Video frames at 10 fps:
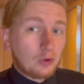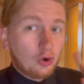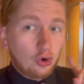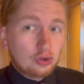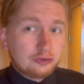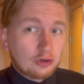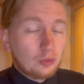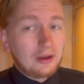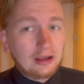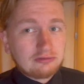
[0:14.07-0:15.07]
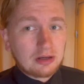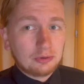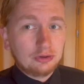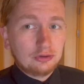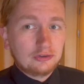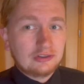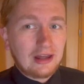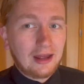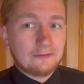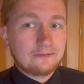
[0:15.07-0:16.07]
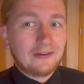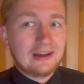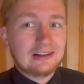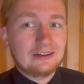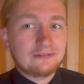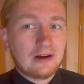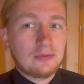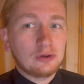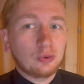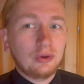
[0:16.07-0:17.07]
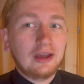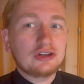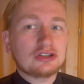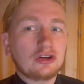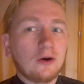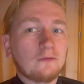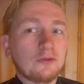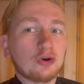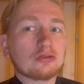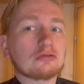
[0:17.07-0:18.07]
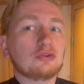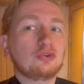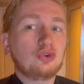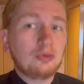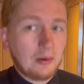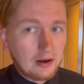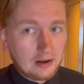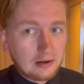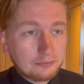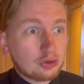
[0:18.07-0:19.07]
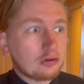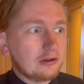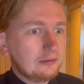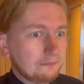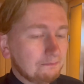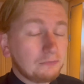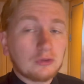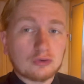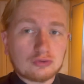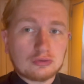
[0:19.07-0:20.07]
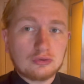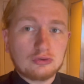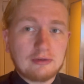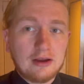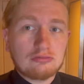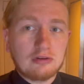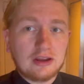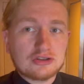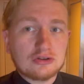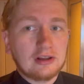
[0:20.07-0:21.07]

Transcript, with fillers: Also, incredible news, I have finally found the location of the crew bar, sorry, the crew recreational